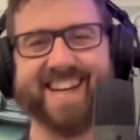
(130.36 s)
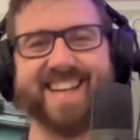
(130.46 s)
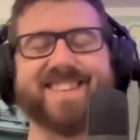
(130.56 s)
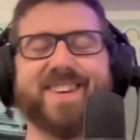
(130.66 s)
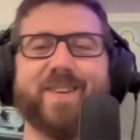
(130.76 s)

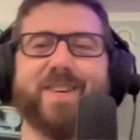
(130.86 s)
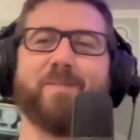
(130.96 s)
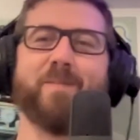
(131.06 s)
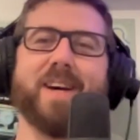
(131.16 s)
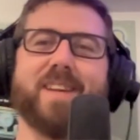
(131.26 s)
yeah. So
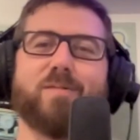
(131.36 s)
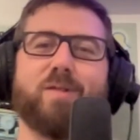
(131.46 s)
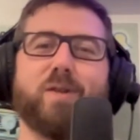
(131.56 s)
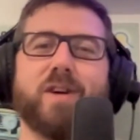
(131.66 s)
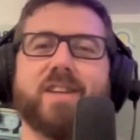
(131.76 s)
um, as
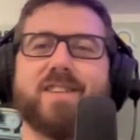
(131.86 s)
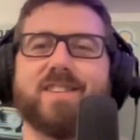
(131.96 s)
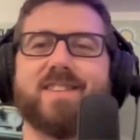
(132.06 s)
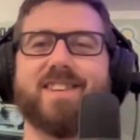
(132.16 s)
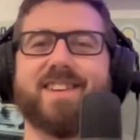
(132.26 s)
we were
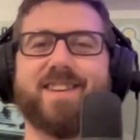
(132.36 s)
just